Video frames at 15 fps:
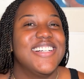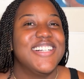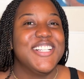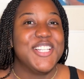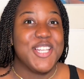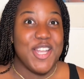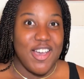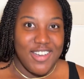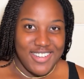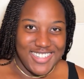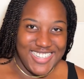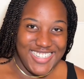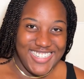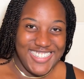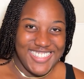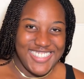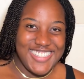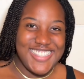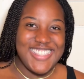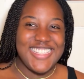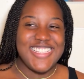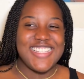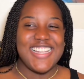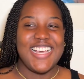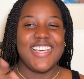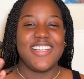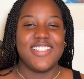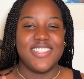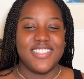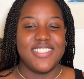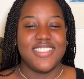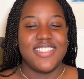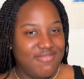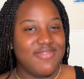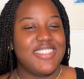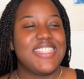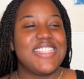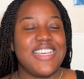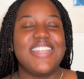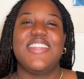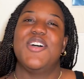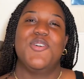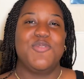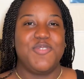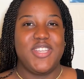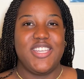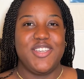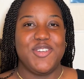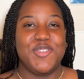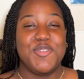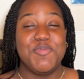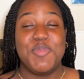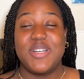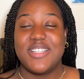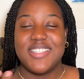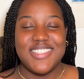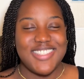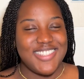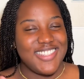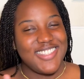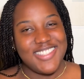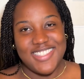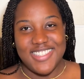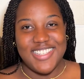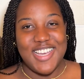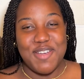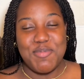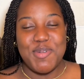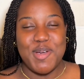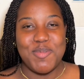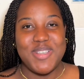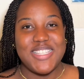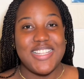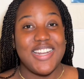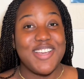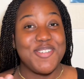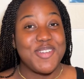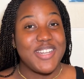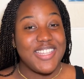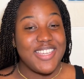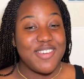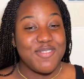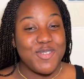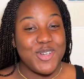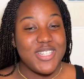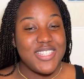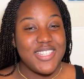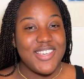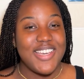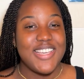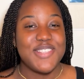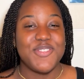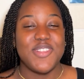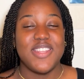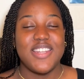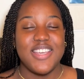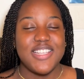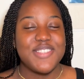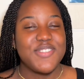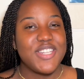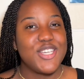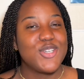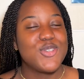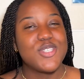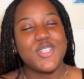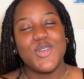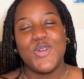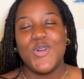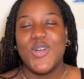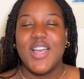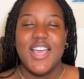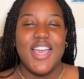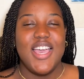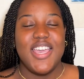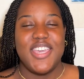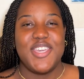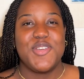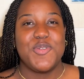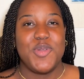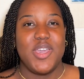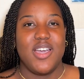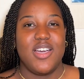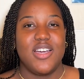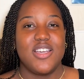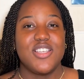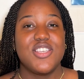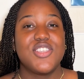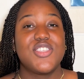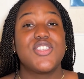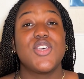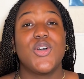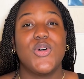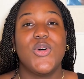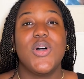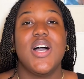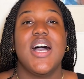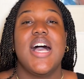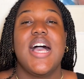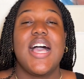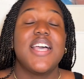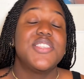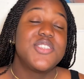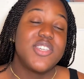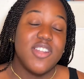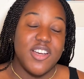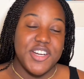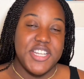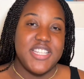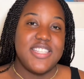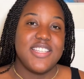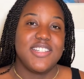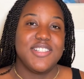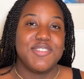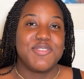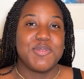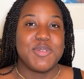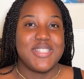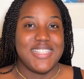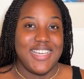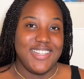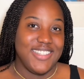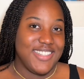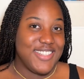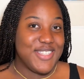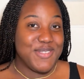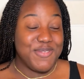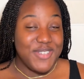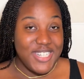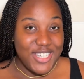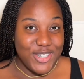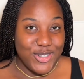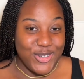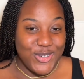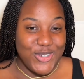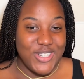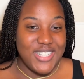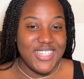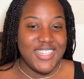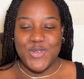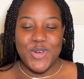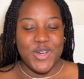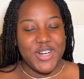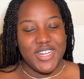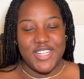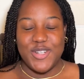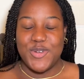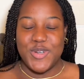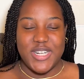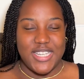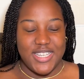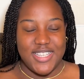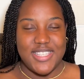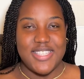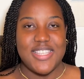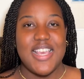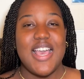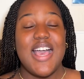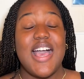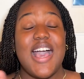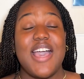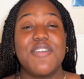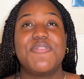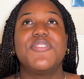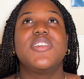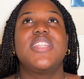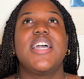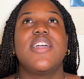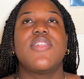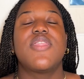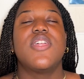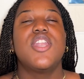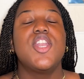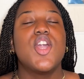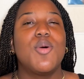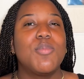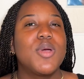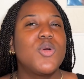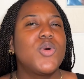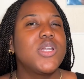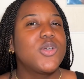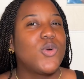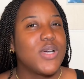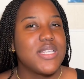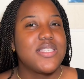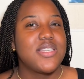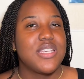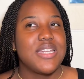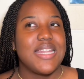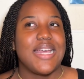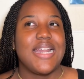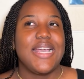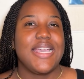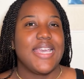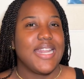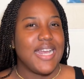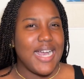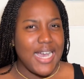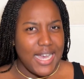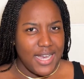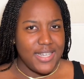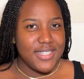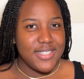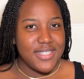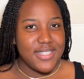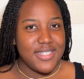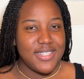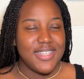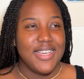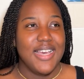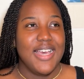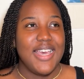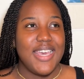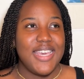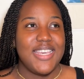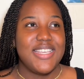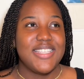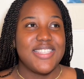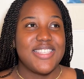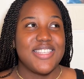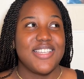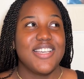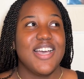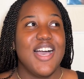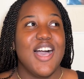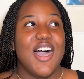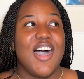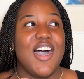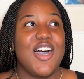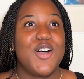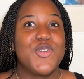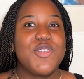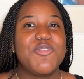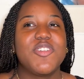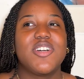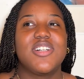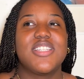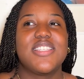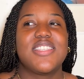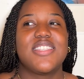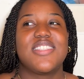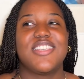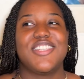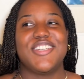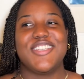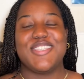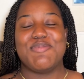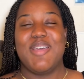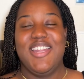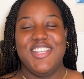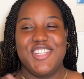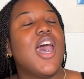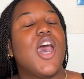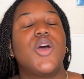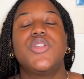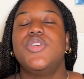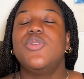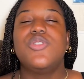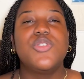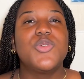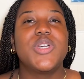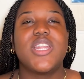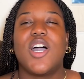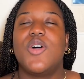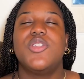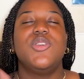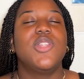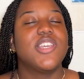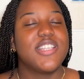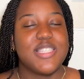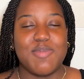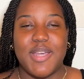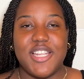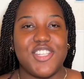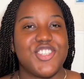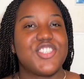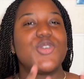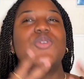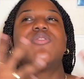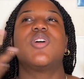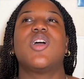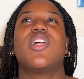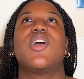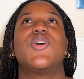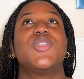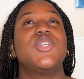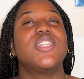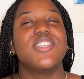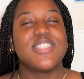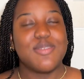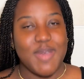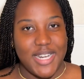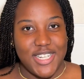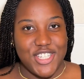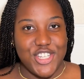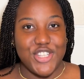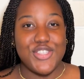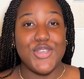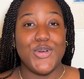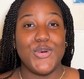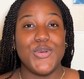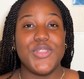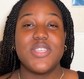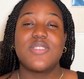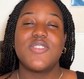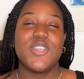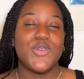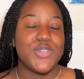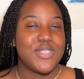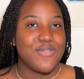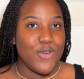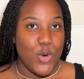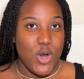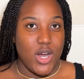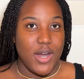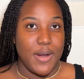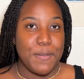long since like a sit down video, but I promised that I would give one to you guys for the next video, so here we are. So as you can already tell from the title of this video, you already know what it is. I feel like the number one question that I get asked is, how difficult is it to learn Spanish? How do you do it? How do you learn Spanish? Just overall, how do you learn Spanish? So this video is for